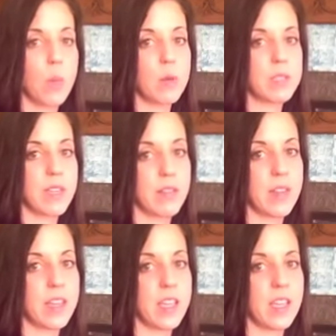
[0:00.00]
almost
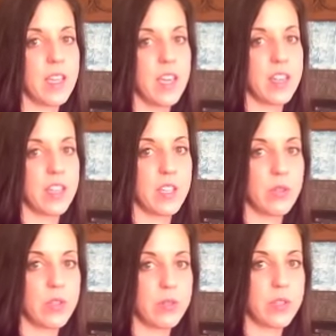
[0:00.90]
everything that
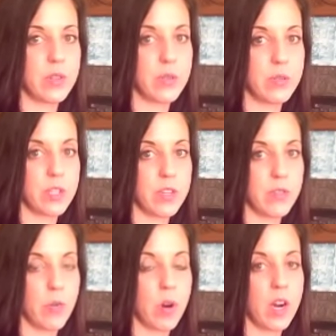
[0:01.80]
you'd use the Bujji
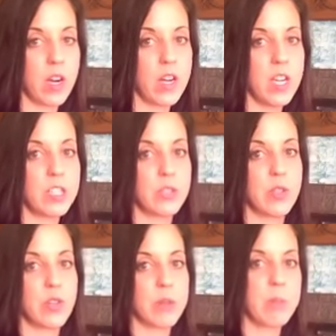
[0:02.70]
for. So
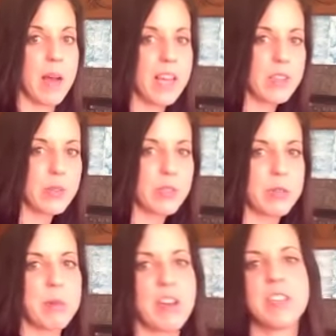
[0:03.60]
you could buy the
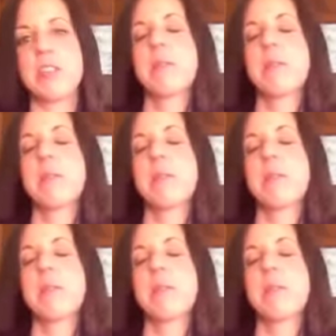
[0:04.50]
Bujji Ball, you